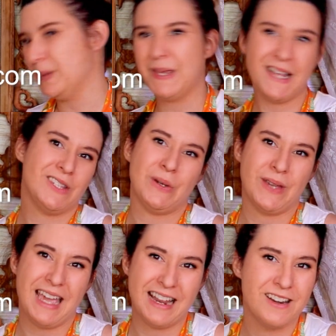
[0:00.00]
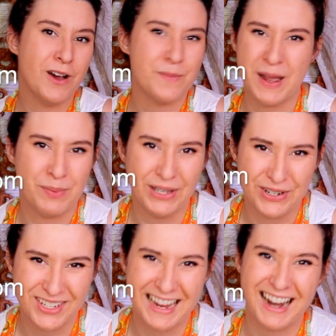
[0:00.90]
but that's okay. None of my
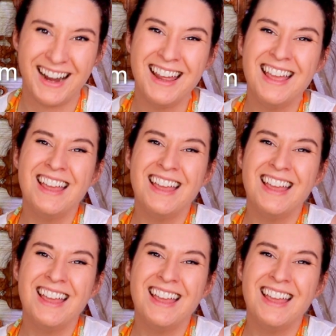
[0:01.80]
players care.